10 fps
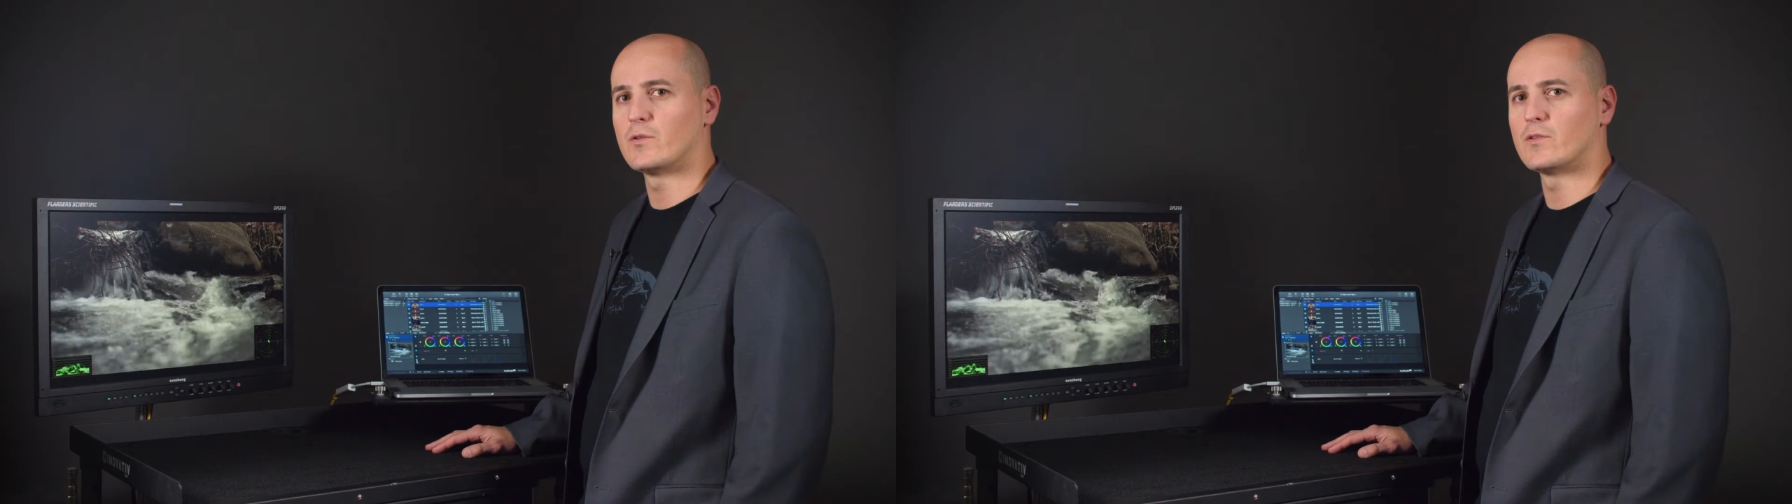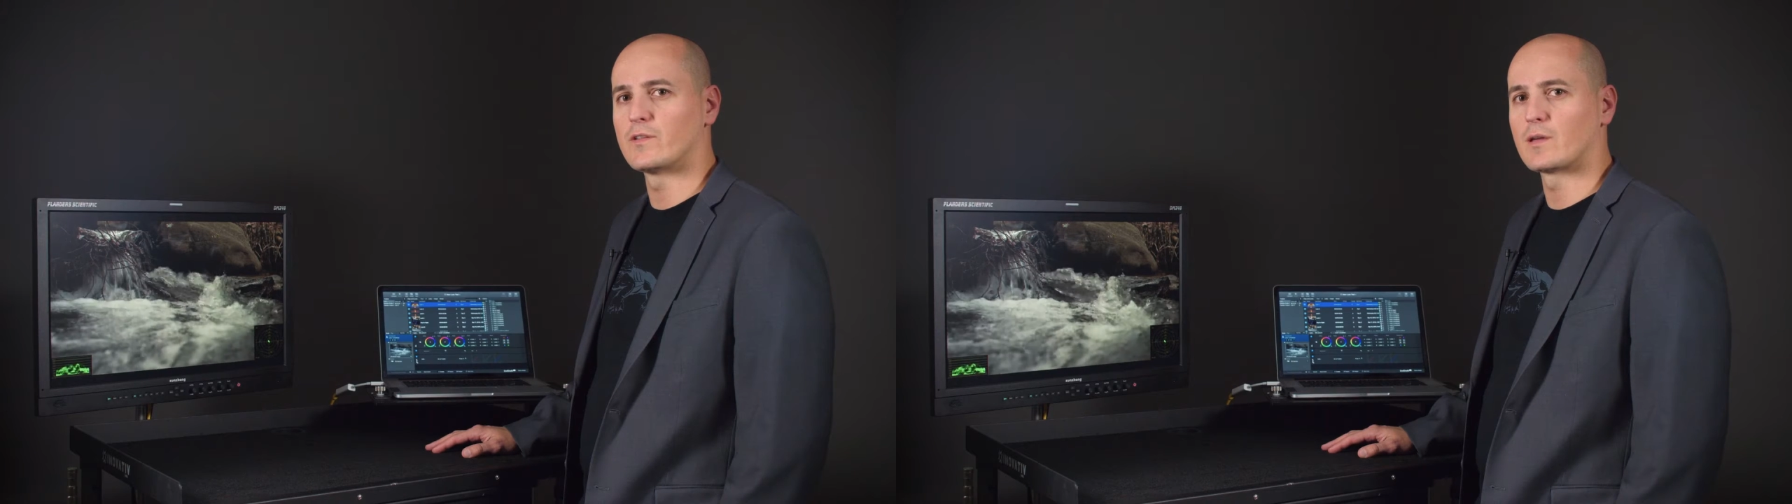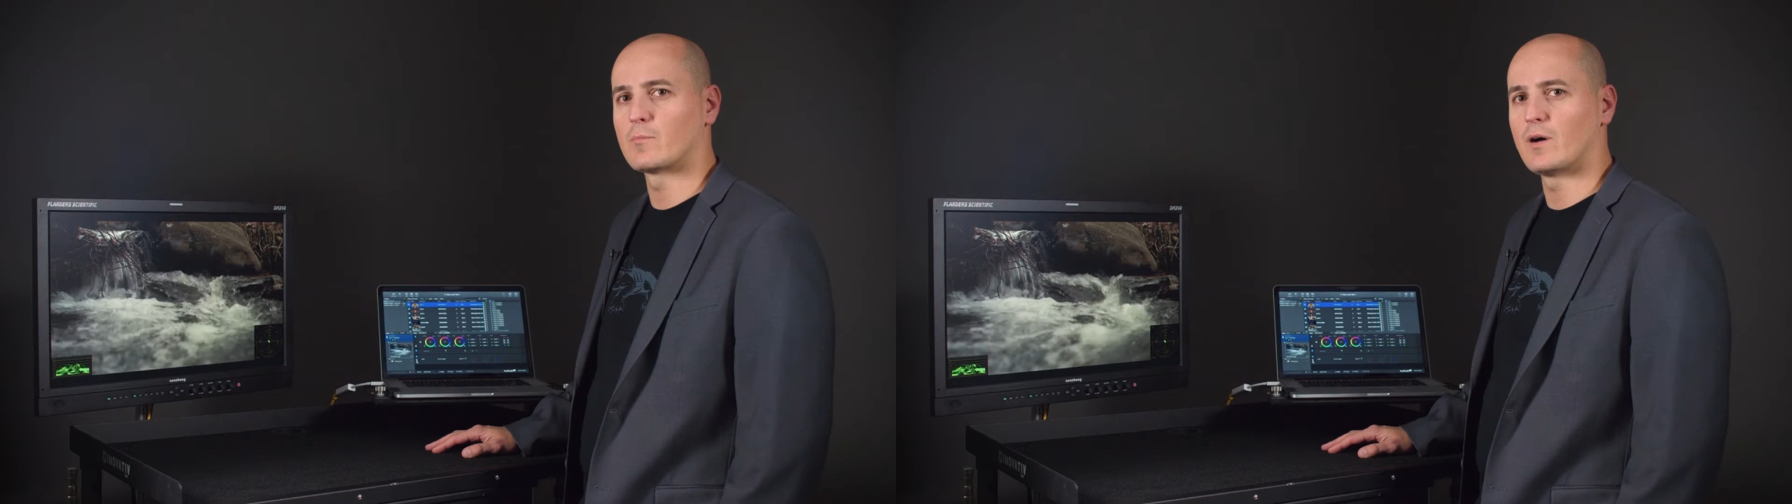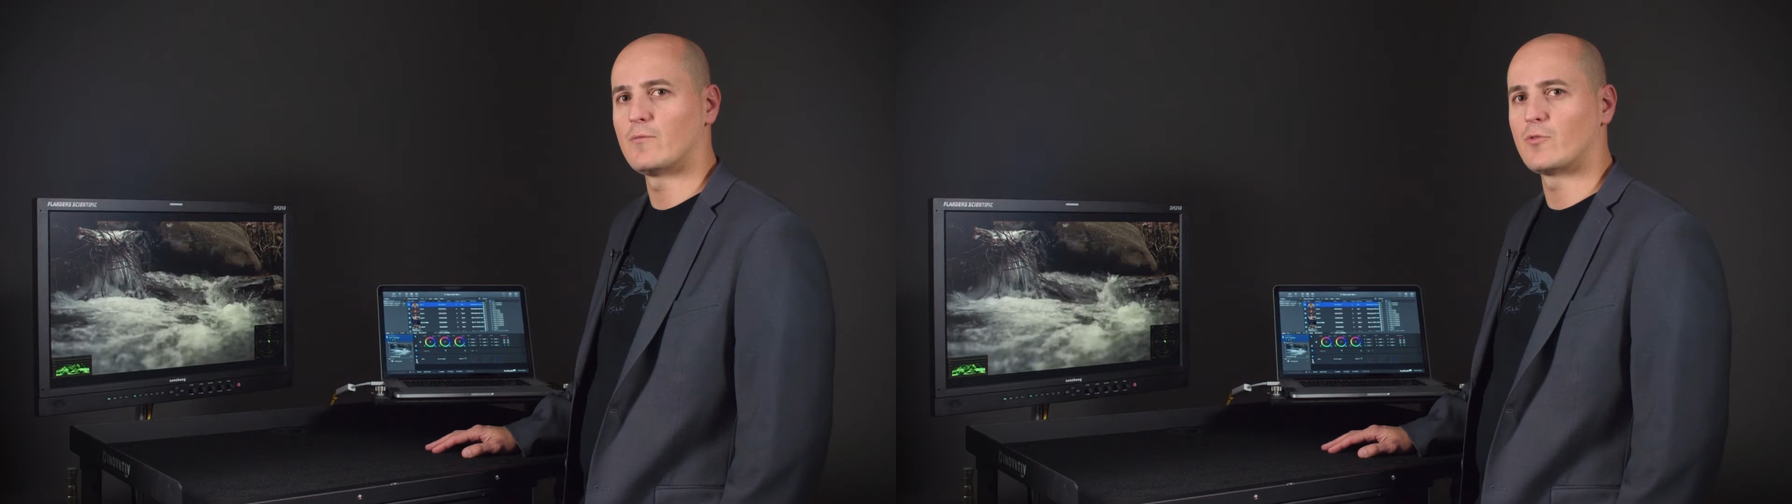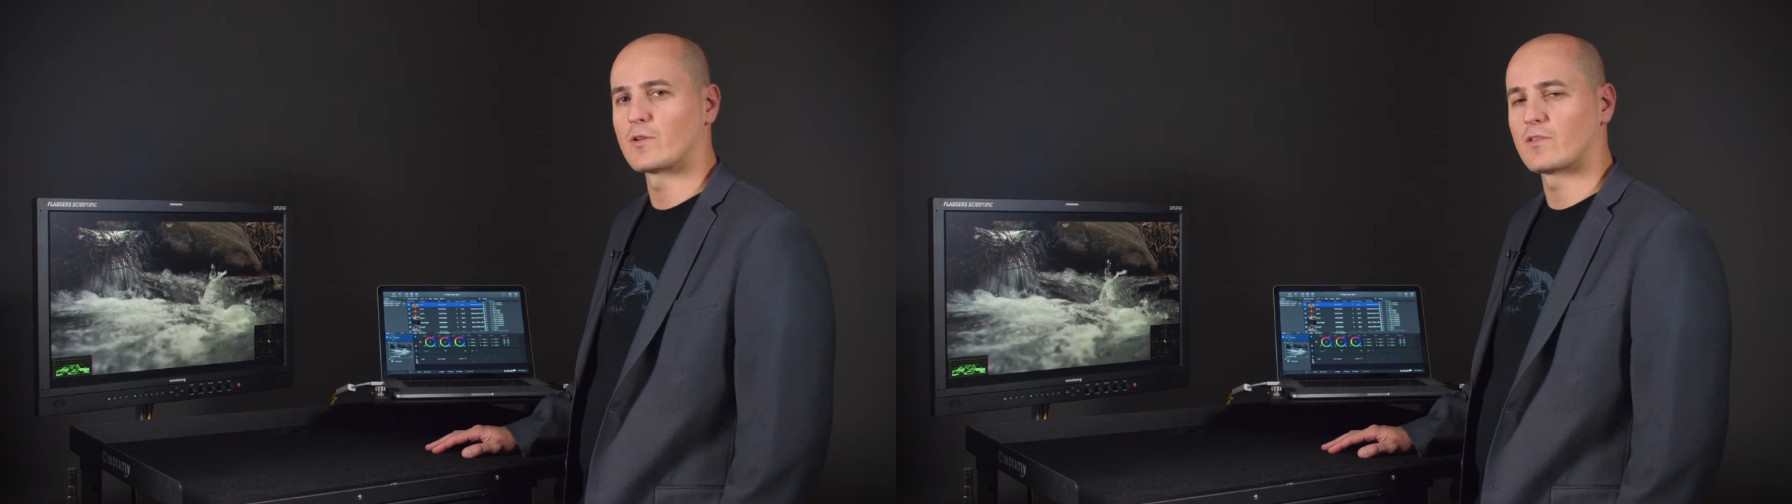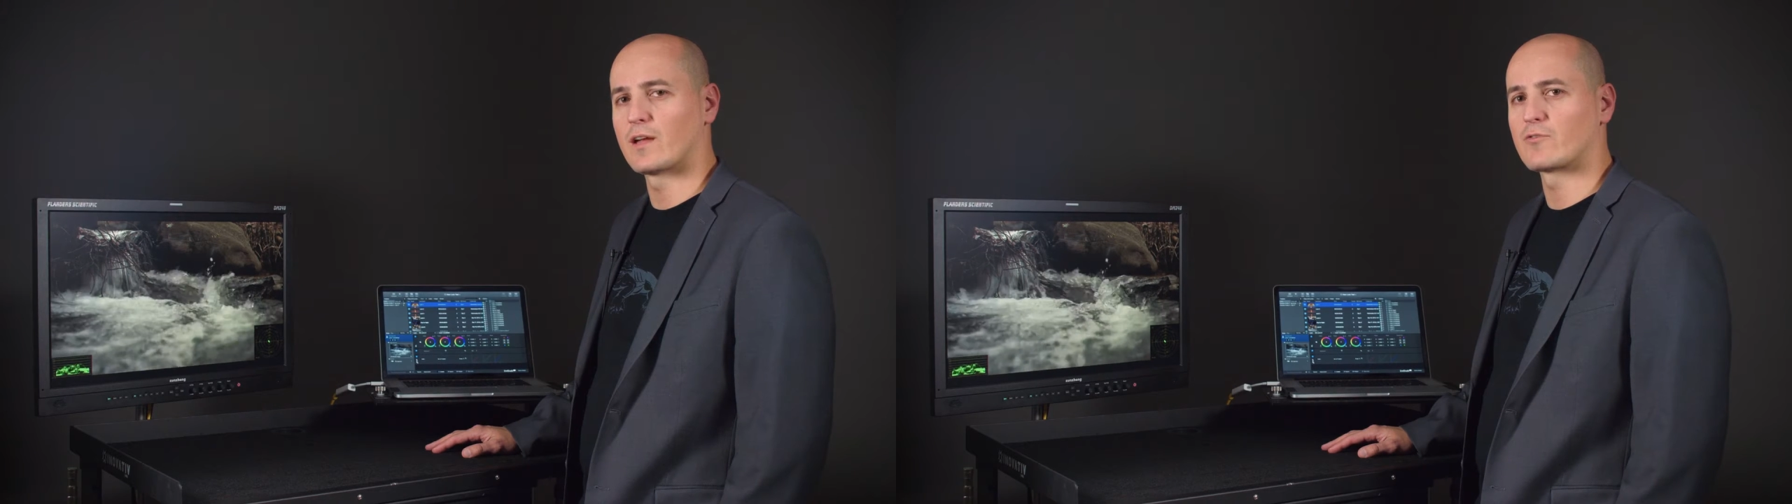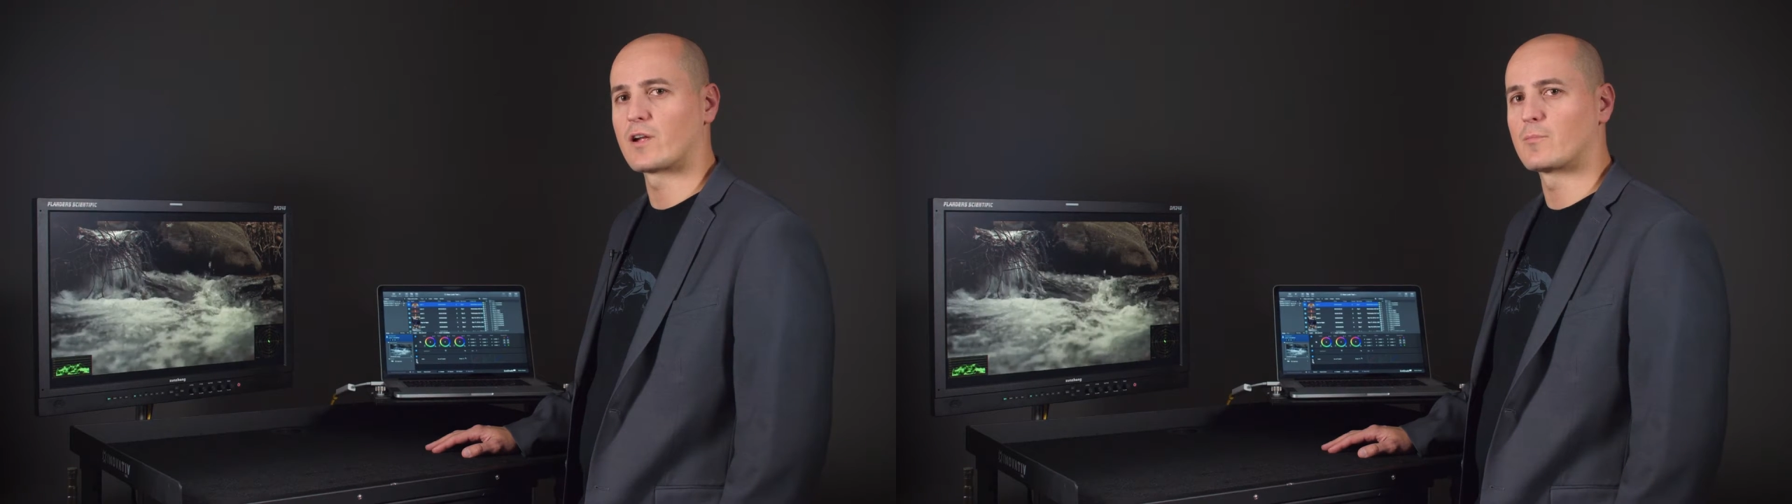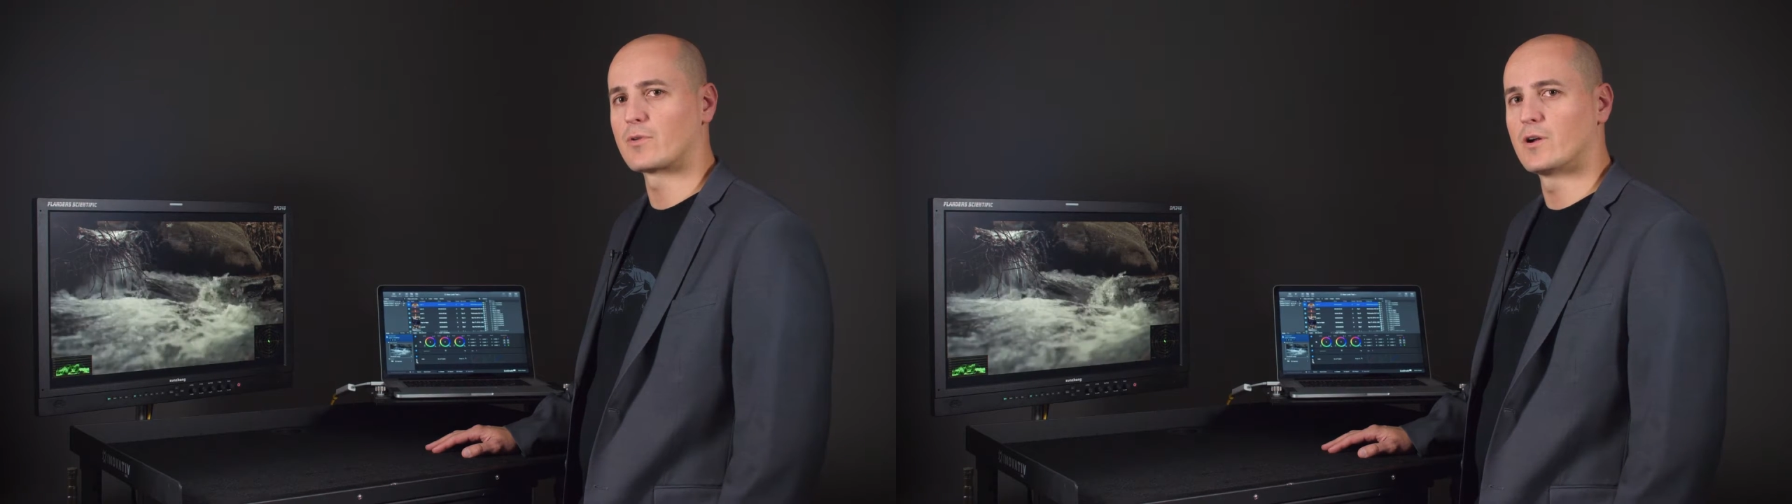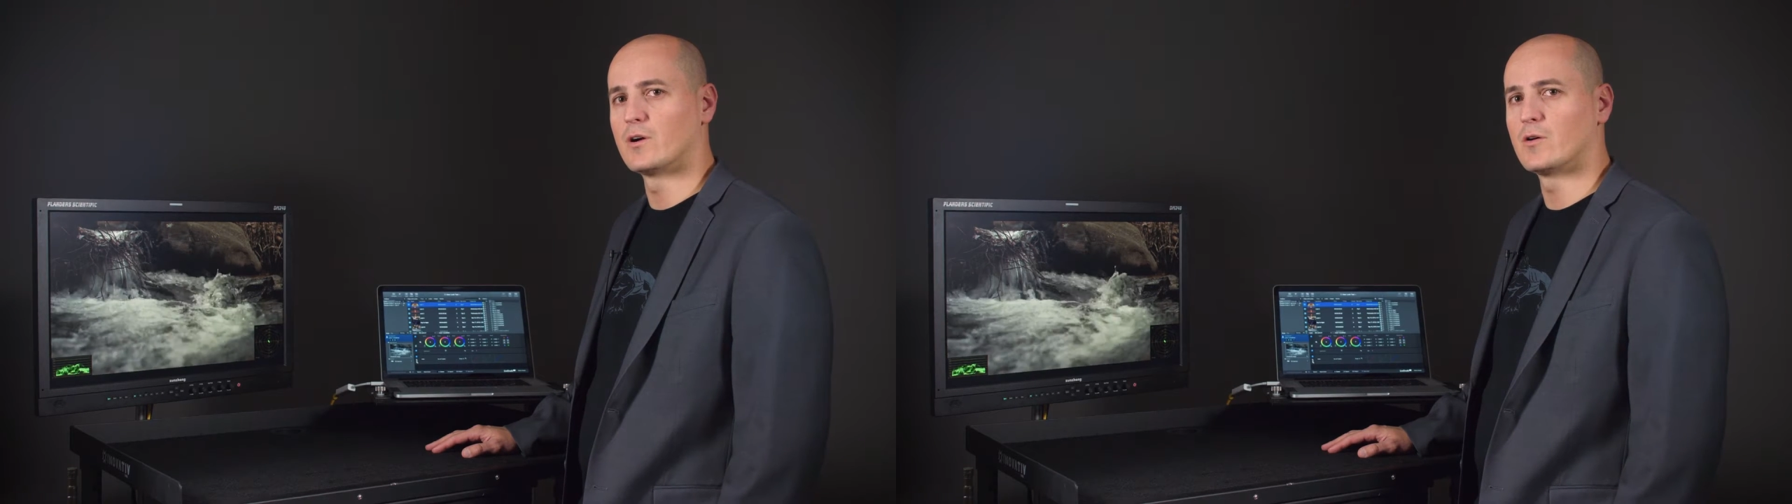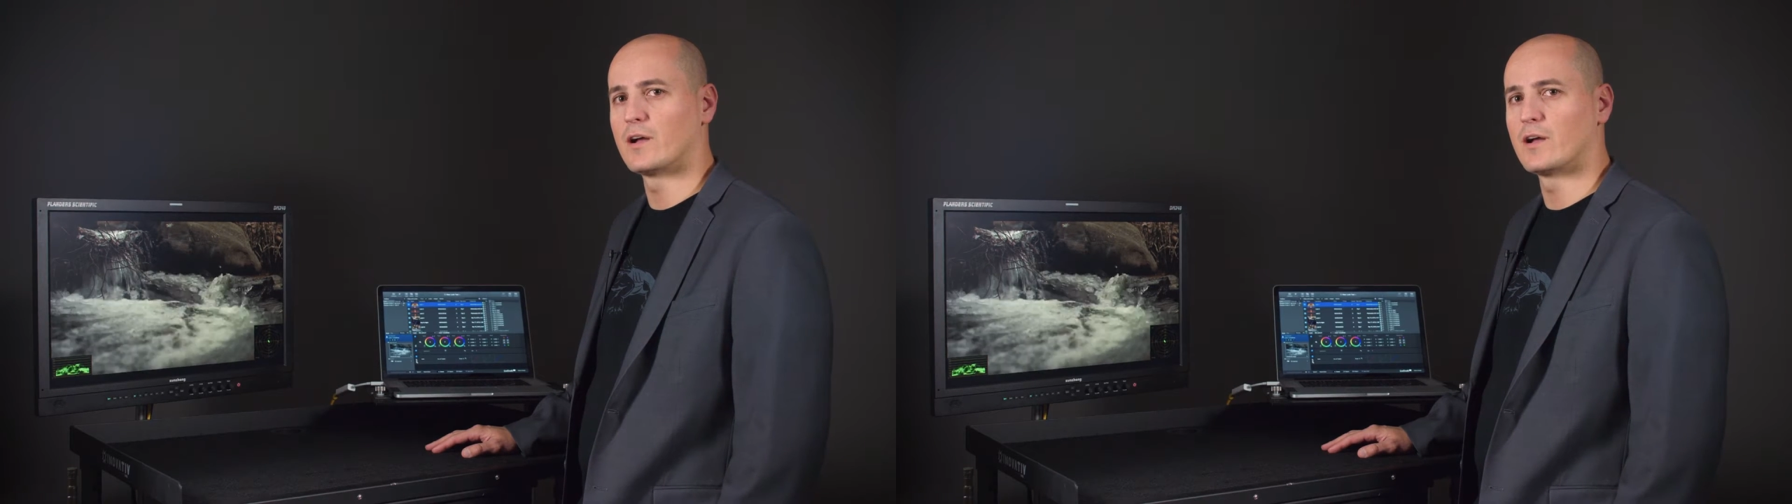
using Pomfort's LiveGrade Pro,